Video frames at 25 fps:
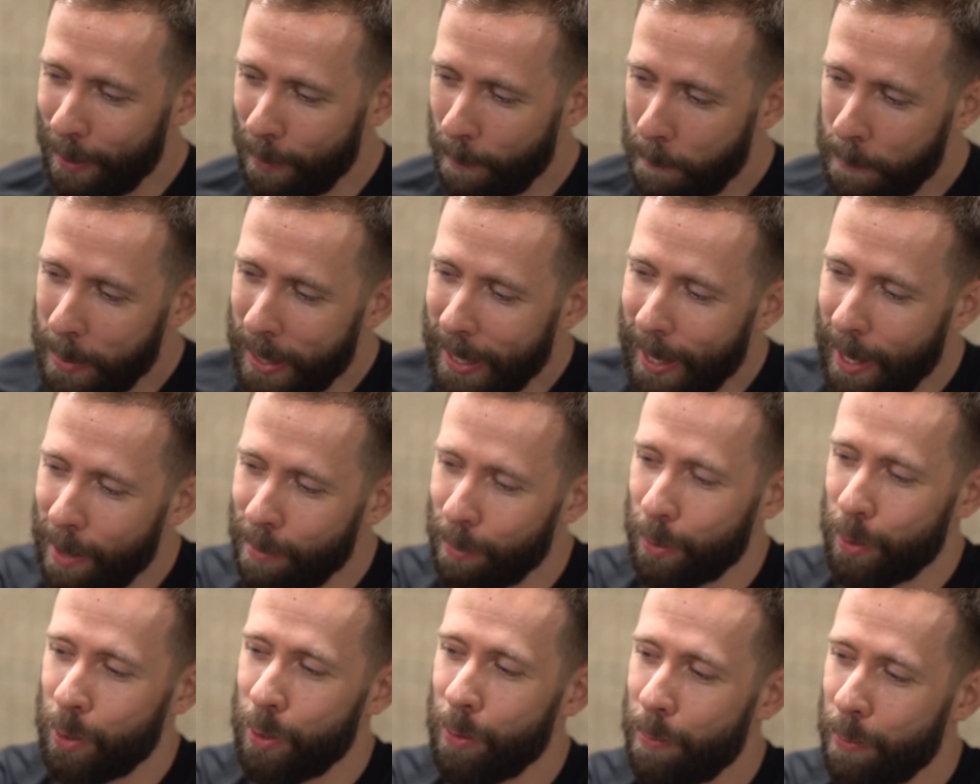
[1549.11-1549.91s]
being
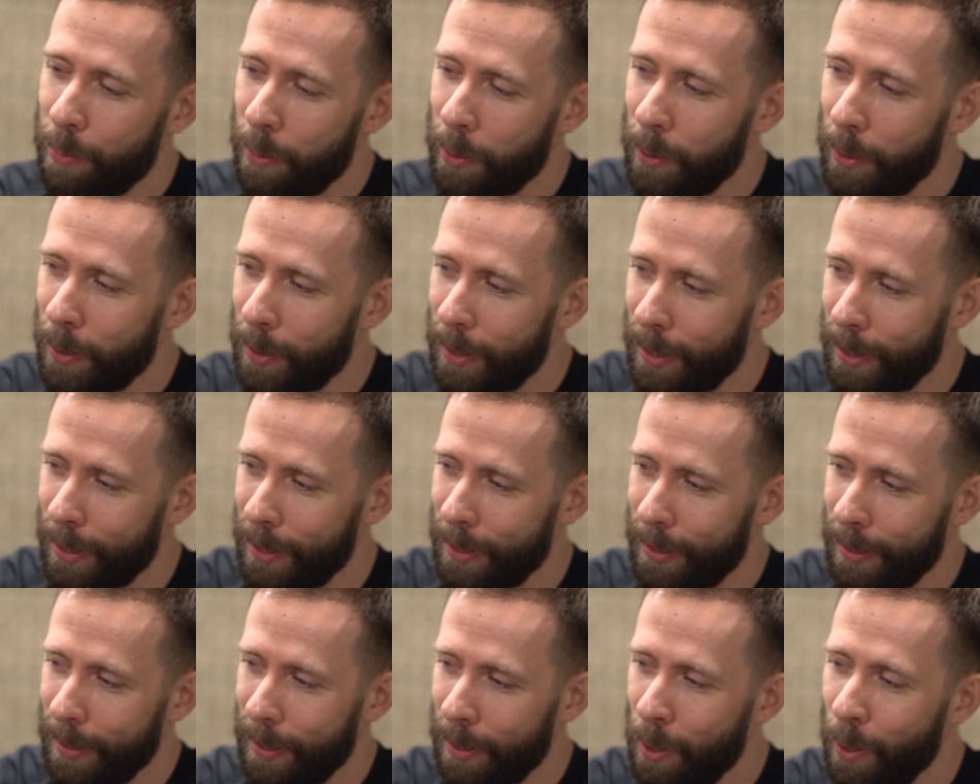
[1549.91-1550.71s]
able
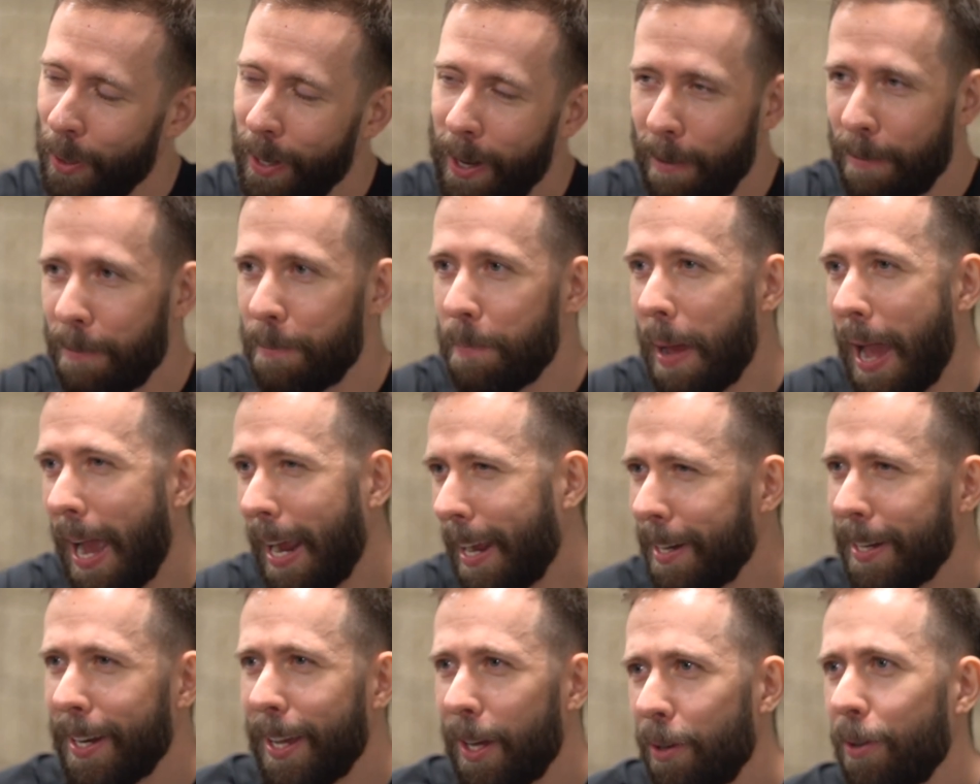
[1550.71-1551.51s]
to give
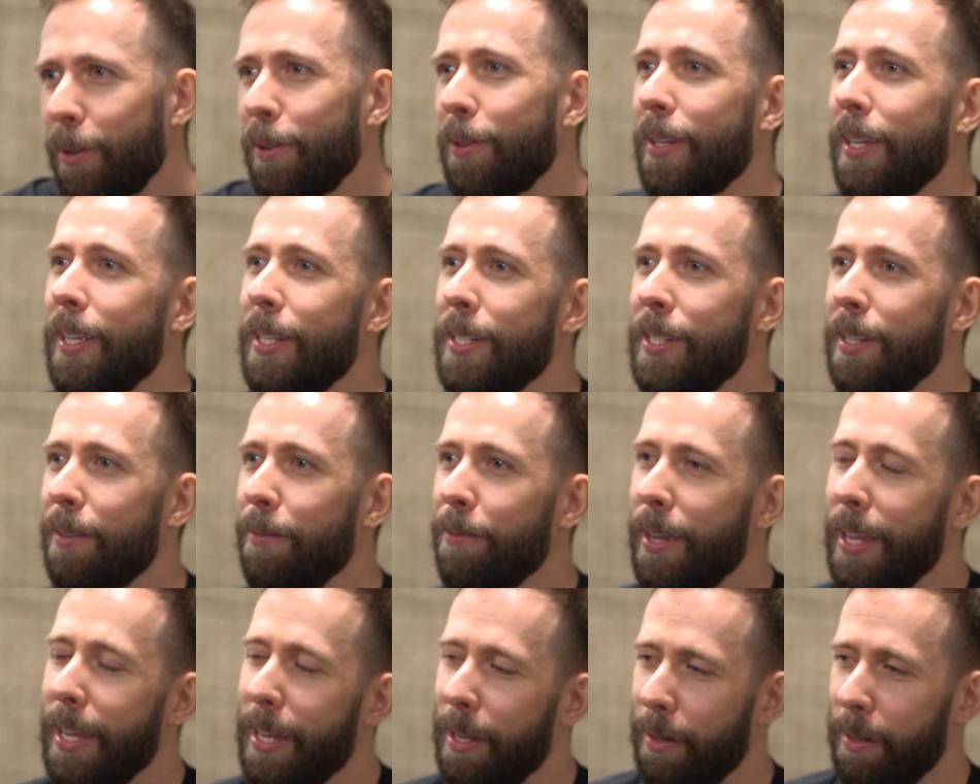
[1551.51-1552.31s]
back now in
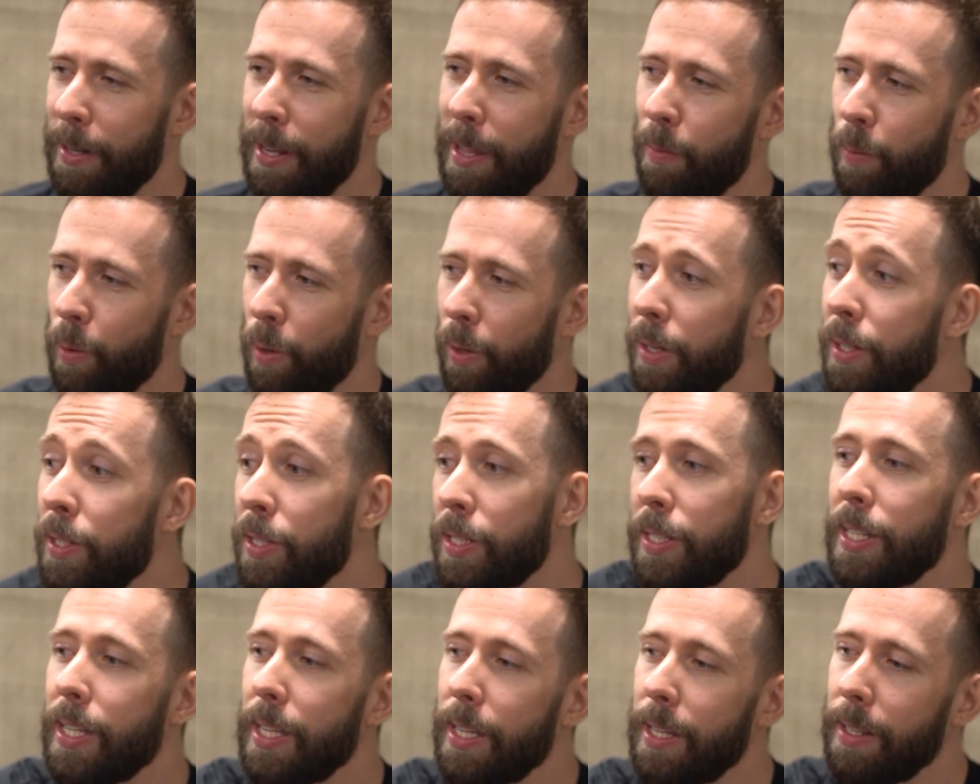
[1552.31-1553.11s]
some way, and they want to
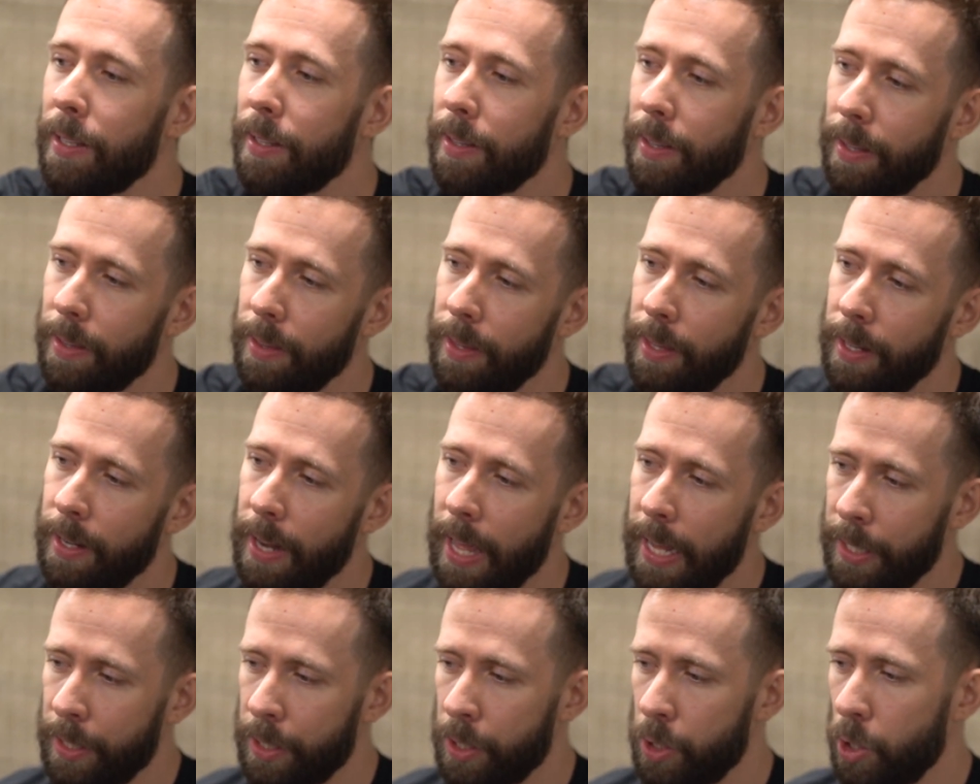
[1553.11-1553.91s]
see the
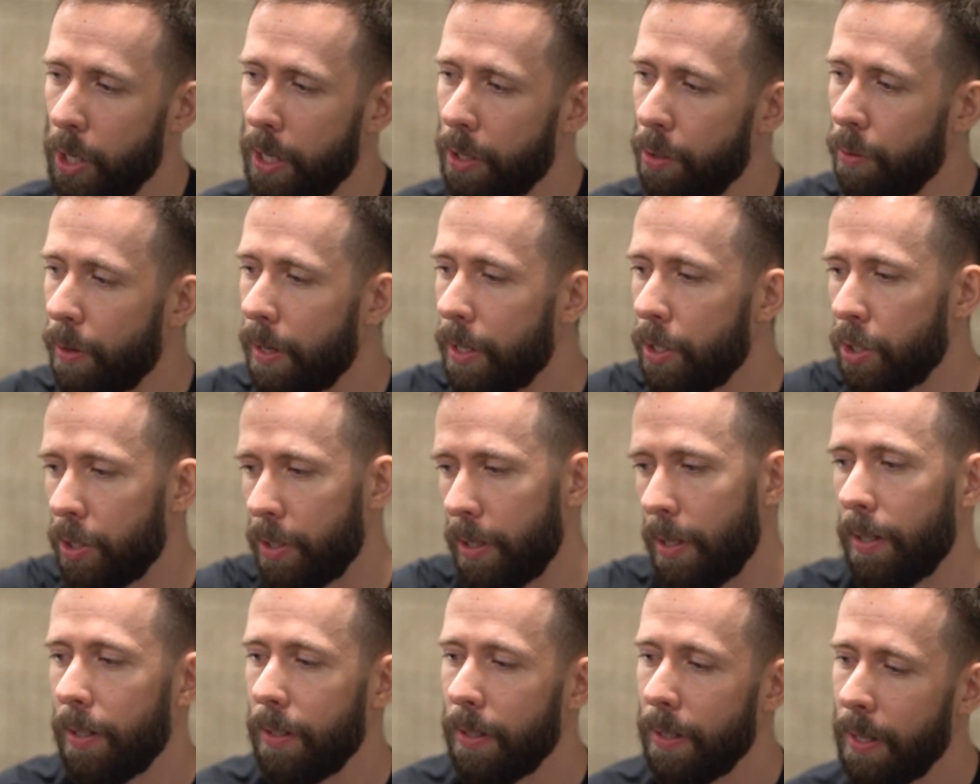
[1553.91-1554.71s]
next
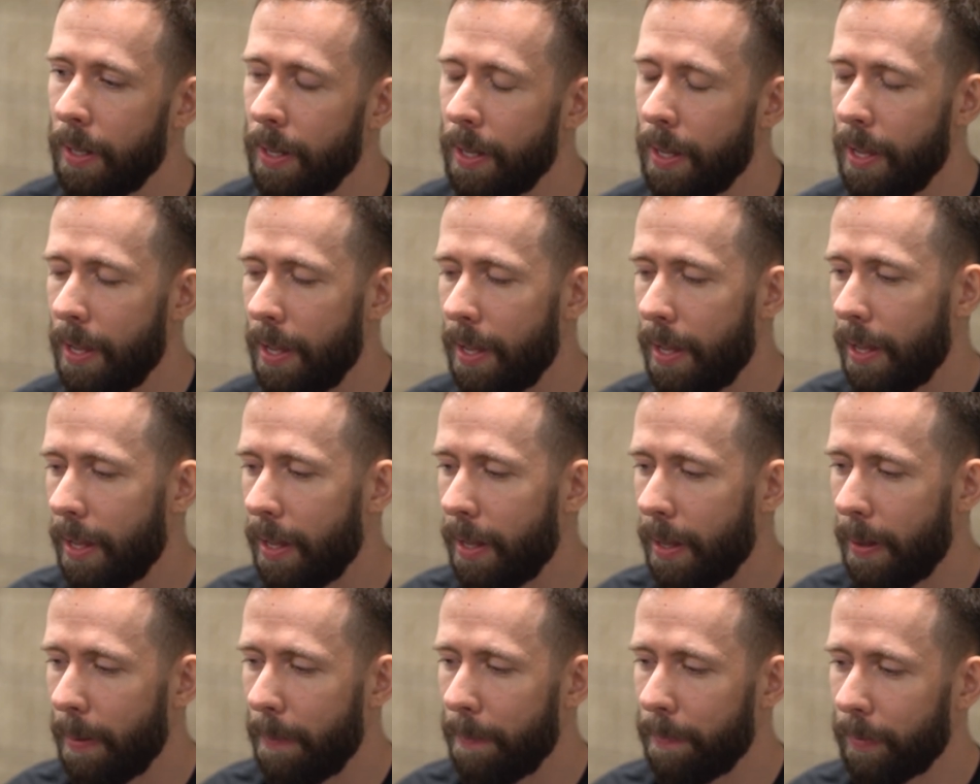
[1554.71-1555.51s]
generation.
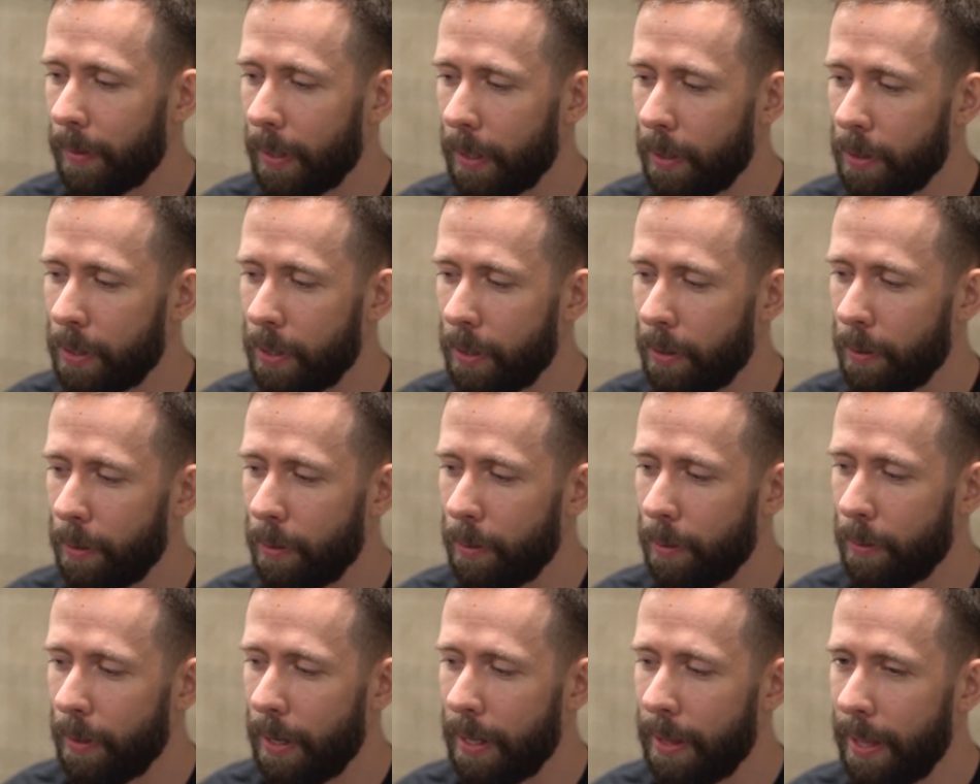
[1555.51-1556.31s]

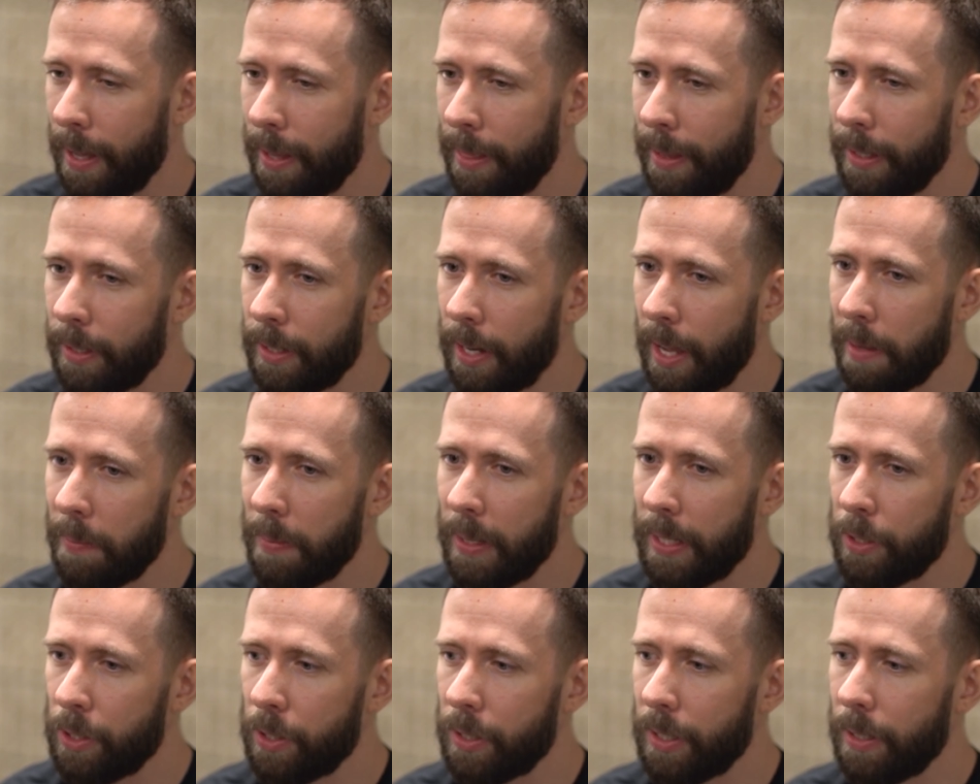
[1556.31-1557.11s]
So I think
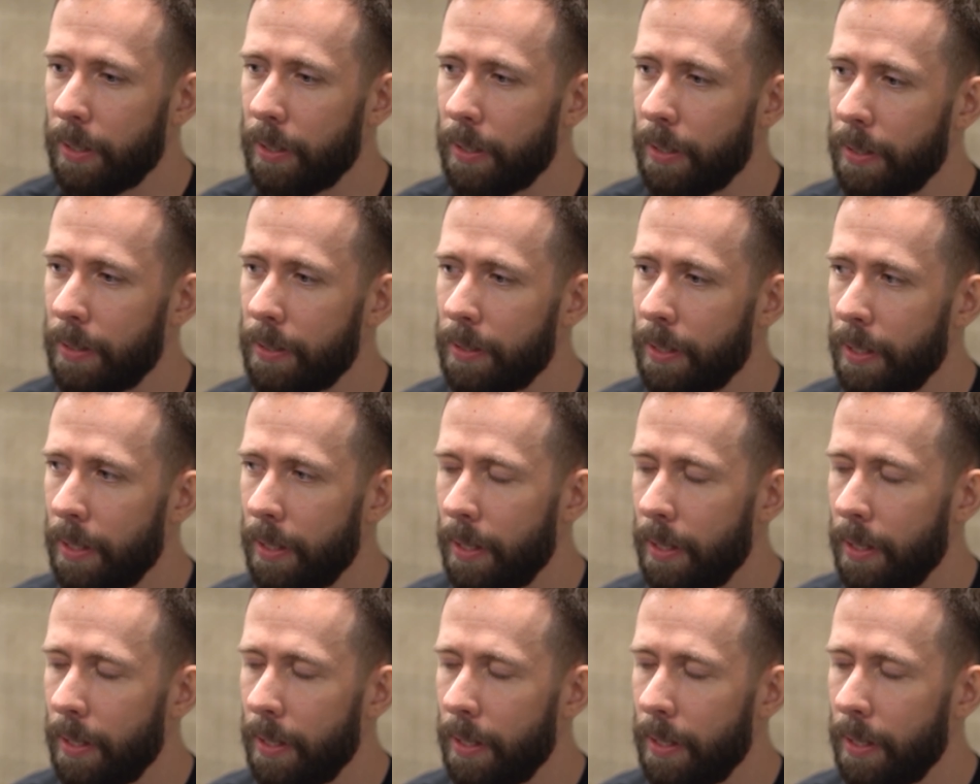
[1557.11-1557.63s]
timing is good.